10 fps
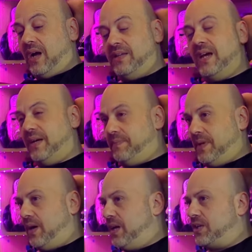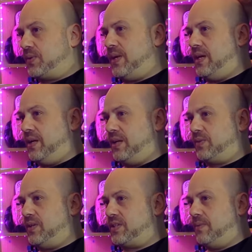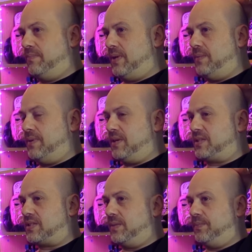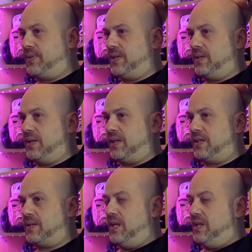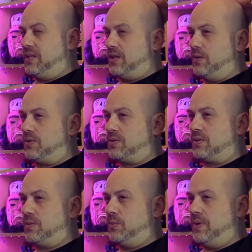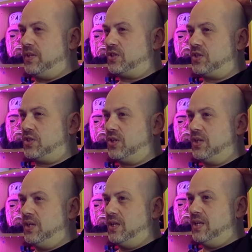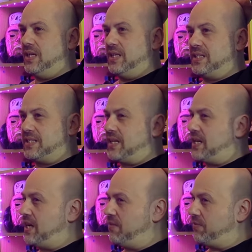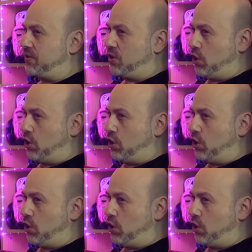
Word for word: Uh, yeah, no, I agree. I agree. So maybe it's something like he goes to the witch to have the